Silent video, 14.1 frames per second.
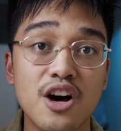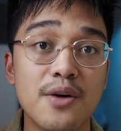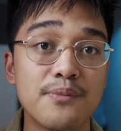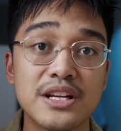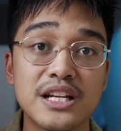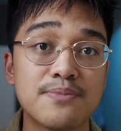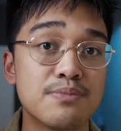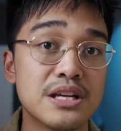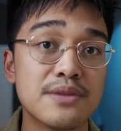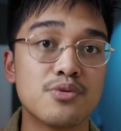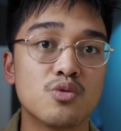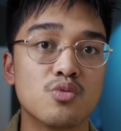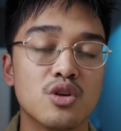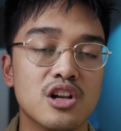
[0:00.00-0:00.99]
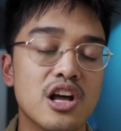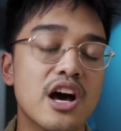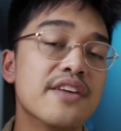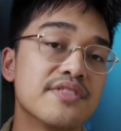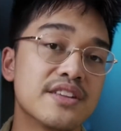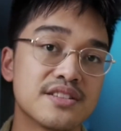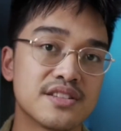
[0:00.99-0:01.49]
many people will
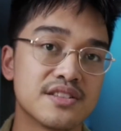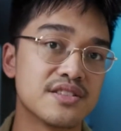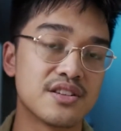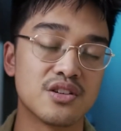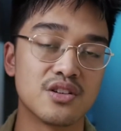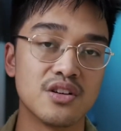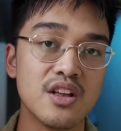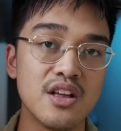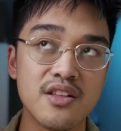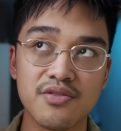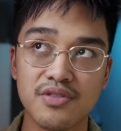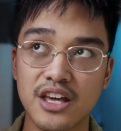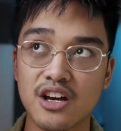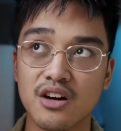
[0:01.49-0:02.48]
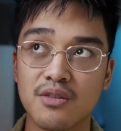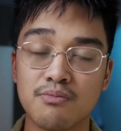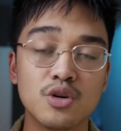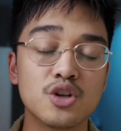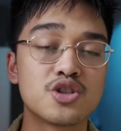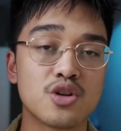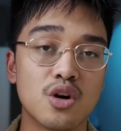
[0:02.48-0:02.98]
learn this until they are
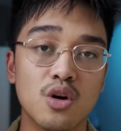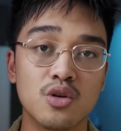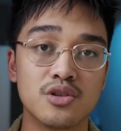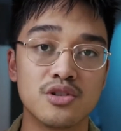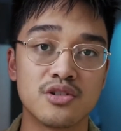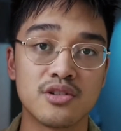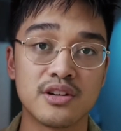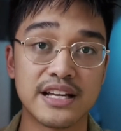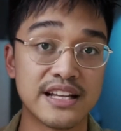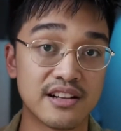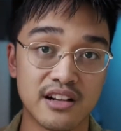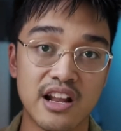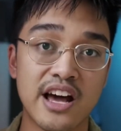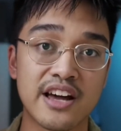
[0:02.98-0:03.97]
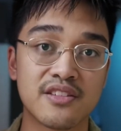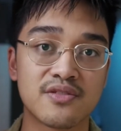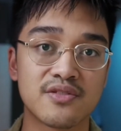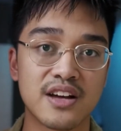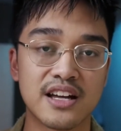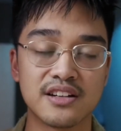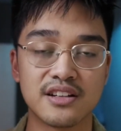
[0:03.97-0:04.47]
much older in life,
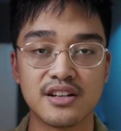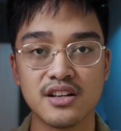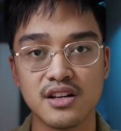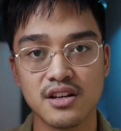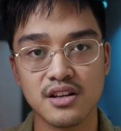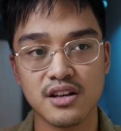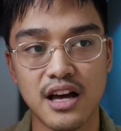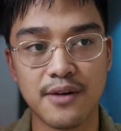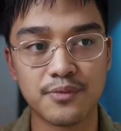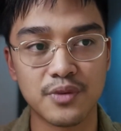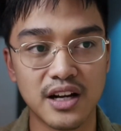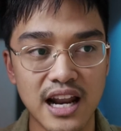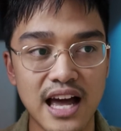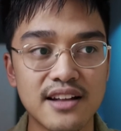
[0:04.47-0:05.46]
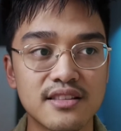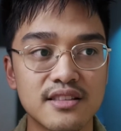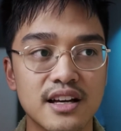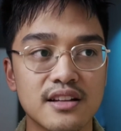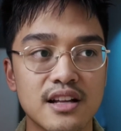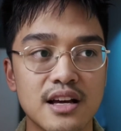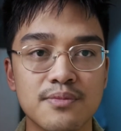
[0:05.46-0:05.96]
and I'm glad
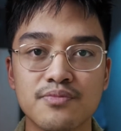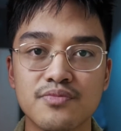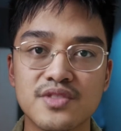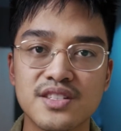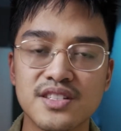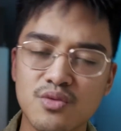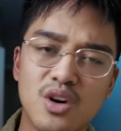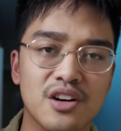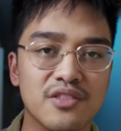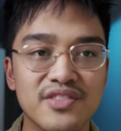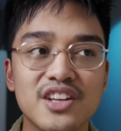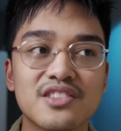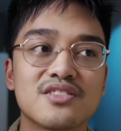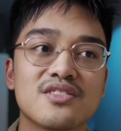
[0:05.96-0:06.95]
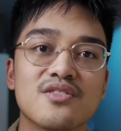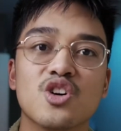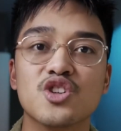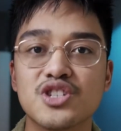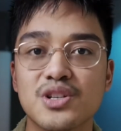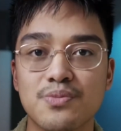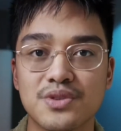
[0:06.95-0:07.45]
that I'm not
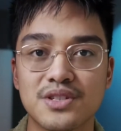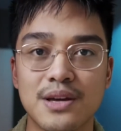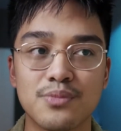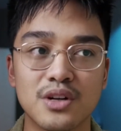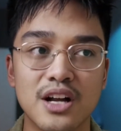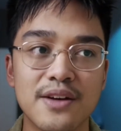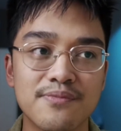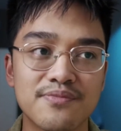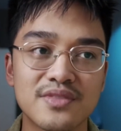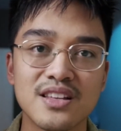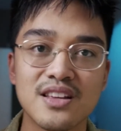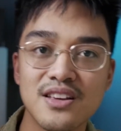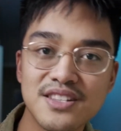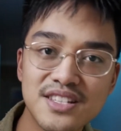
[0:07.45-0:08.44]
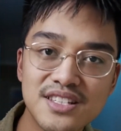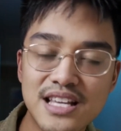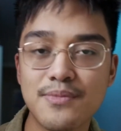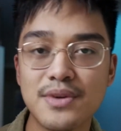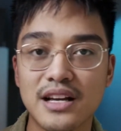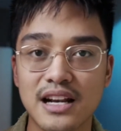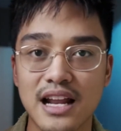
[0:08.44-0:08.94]
100%, but I'm
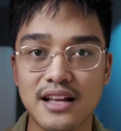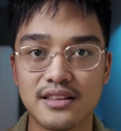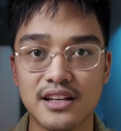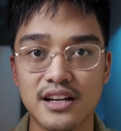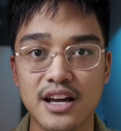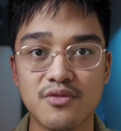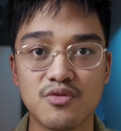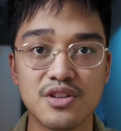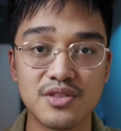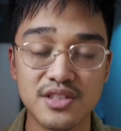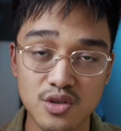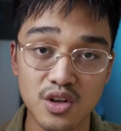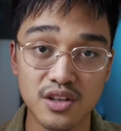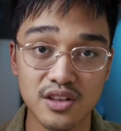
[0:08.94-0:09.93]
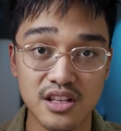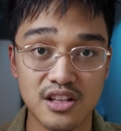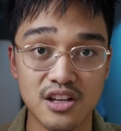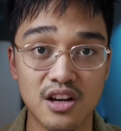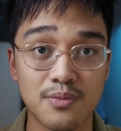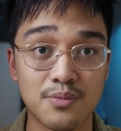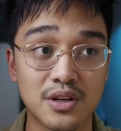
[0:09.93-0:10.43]
semi-glad that I retook the
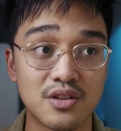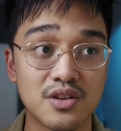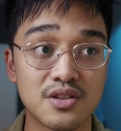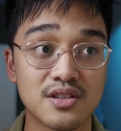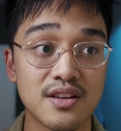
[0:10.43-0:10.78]
year, because